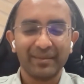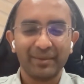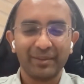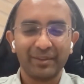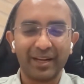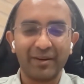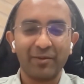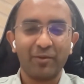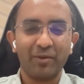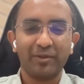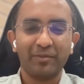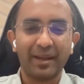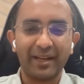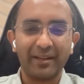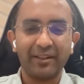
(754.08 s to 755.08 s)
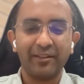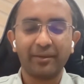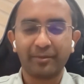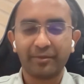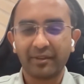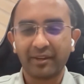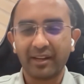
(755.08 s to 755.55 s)
because I don't want to manually
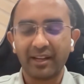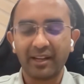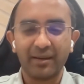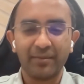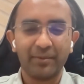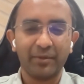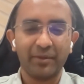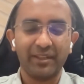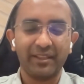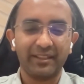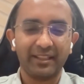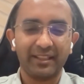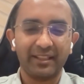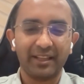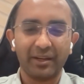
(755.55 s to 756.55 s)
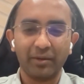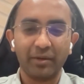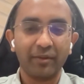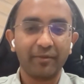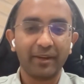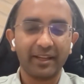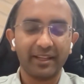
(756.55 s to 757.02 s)
subscribe to anything or
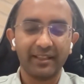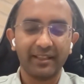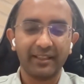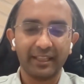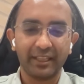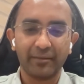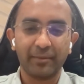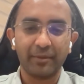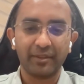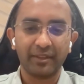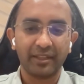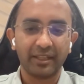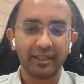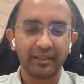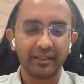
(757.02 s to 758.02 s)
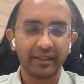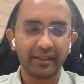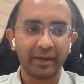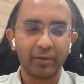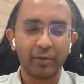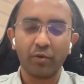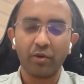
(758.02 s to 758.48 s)
notify anything explicitly,
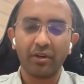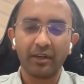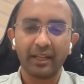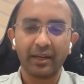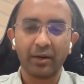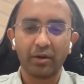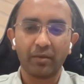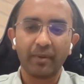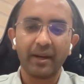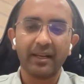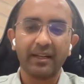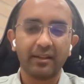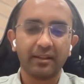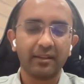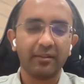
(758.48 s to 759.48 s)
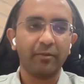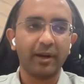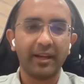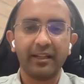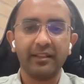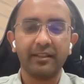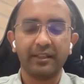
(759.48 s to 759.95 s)
right? I would want an automatic
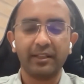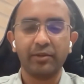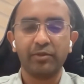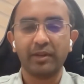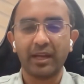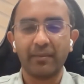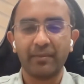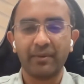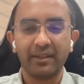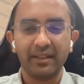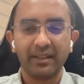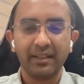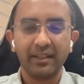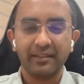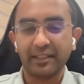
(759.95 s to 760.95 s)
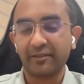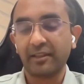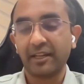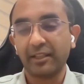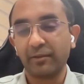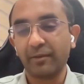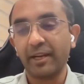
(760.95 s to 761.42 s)
wiring that needs to happen,
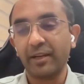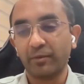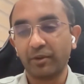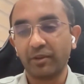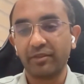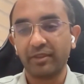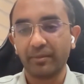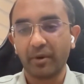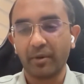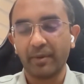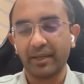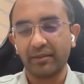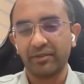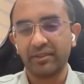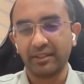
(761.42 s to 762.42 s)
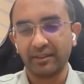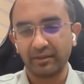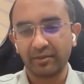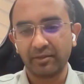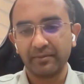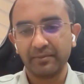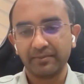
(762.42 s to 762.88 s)
just like the way it was in
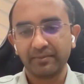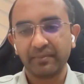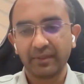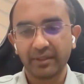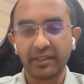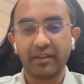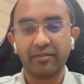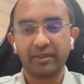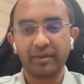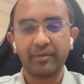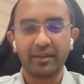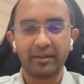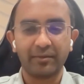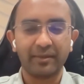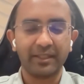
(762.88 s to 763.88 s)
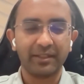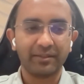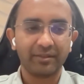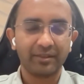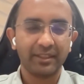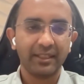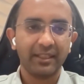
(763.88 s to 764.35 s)
MobX.js, the JavaScript side of
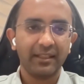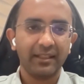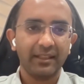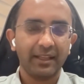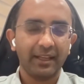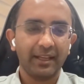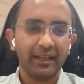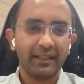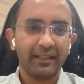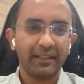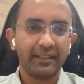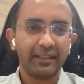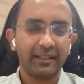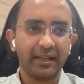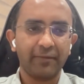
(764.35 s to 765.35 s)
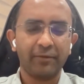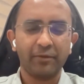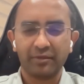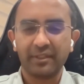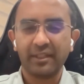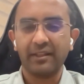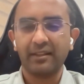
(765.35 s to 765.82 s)
things. And I think I, of
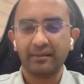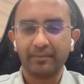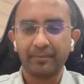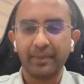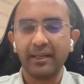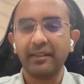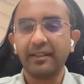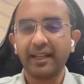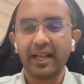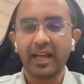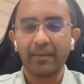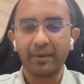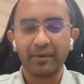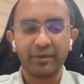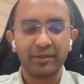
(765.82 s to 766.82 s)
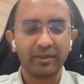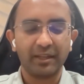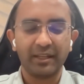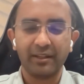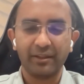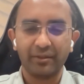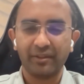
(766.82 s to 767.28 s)
course, did build the app
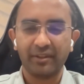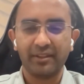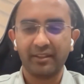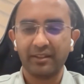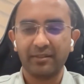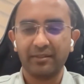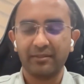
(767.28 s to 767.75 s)
eventually using